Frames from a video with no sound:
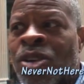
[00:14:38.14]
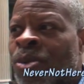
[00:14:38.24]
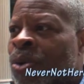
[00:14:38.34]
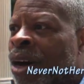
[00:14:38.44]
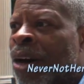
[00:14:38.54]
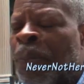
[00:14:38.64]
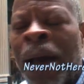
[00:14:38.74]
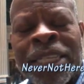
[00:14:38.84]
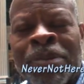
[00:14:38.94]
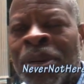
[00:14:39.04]
to
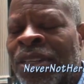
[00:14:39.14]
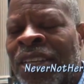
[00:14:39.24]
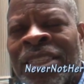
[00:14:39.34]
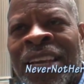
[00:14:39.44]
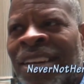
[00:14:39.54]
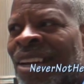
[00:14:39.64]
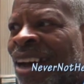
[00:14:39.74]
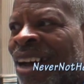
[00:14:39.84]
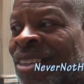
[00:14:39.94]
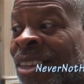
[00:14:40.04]
possibilities that
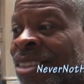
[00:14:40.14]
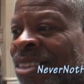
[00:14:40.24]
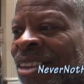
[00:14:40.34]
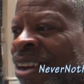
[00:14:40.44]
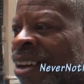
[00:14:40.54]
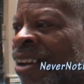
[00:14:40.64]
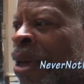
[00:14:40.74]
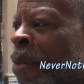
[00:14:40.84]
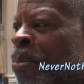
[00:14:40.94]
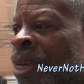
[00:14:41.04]
are just
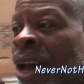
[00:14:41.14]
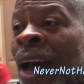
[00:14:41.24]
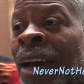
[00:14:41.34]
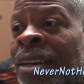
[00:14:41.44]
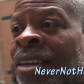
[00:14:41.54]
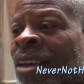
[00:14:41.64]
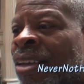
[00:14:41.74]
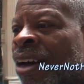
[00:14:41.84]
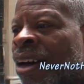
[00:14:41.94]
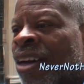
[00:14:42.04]
beyond
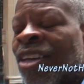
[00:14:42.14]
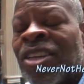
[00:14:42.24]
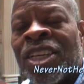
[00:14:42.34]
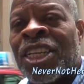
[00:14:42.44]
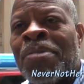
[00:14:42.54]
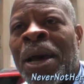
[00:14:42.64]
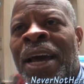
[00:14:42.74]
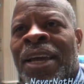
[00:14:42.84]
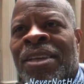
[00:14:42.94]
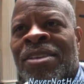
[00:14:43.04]
conditioned
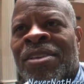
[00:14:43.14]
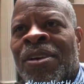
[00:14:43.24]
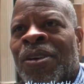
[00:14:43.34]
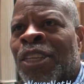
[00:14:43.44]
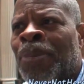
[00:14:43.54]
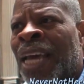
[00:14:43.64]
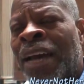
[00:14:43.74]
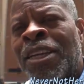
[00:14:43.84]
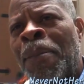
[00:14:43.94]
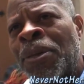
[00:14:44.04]
minds. You know, it's
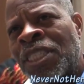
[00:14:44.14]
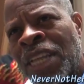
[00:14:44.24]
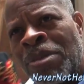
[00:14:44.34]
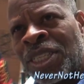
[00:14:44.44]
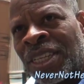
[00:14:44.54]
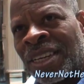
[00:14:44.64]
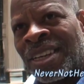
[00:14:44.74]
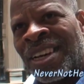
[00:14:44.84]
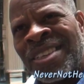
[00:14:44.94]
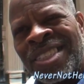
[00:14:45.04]
beyond their perception
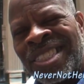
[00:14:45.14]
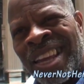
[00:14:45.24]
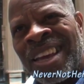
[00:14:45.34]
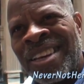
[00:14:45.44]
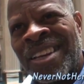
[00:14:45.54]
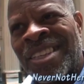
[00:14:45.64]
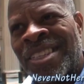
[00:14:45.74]
to understand this.